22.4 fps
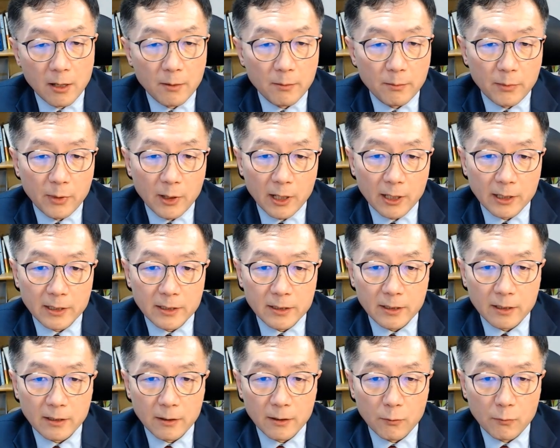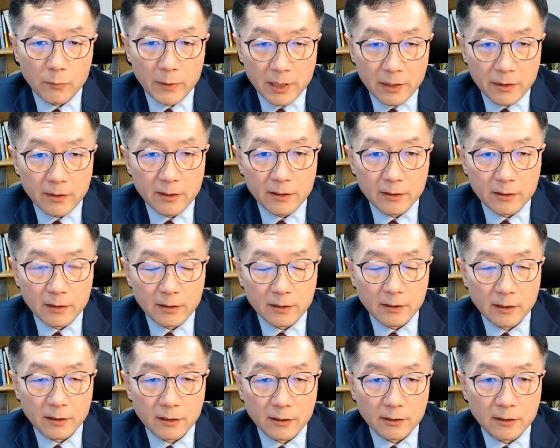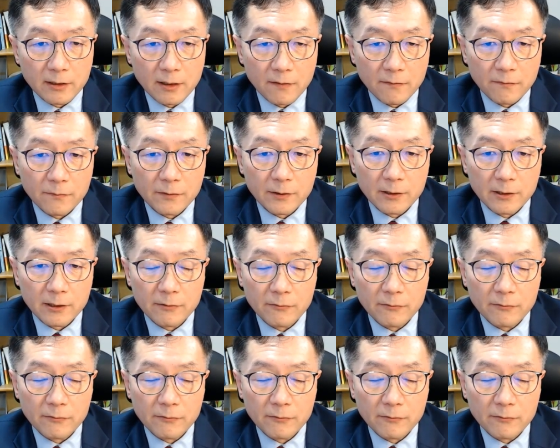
But uh, with the, the, tougher